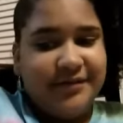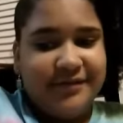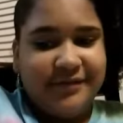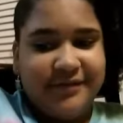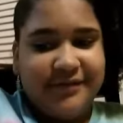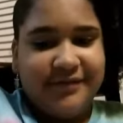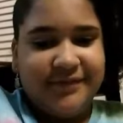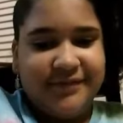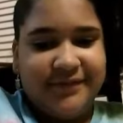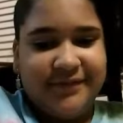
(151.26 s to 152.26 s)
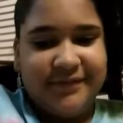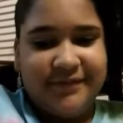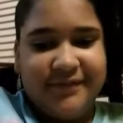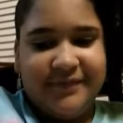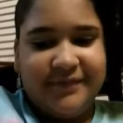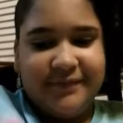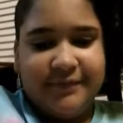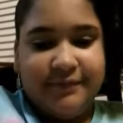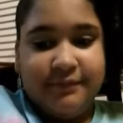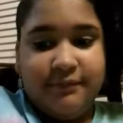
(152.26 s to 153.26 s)

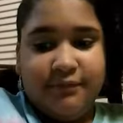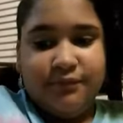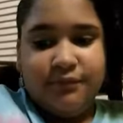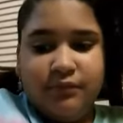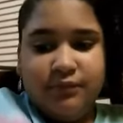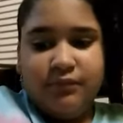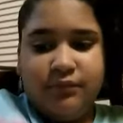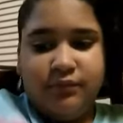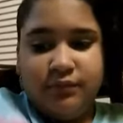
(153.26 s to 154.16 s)
(silence)